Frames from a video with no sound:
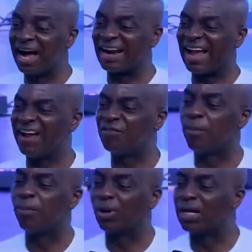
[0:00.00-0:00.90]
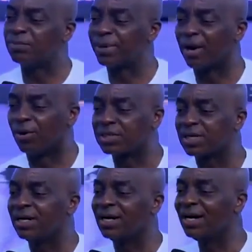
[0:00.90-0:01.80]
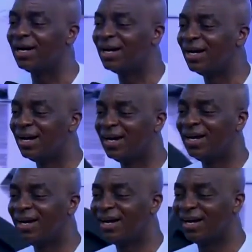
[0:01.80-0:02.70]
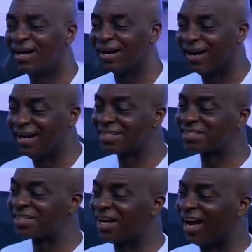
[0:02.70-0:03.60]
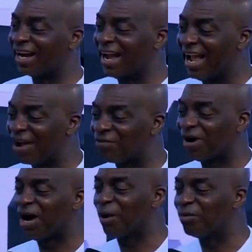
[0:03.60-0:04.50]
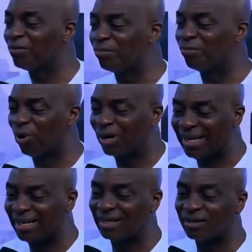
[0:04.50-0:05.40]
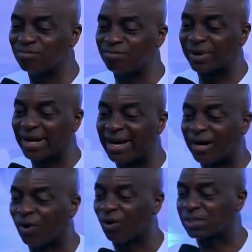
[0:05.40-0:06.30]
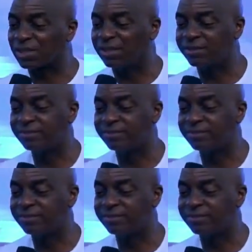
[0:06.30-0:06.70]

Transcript: an ever burning prayer altar. Raise an ever burning prayer altar.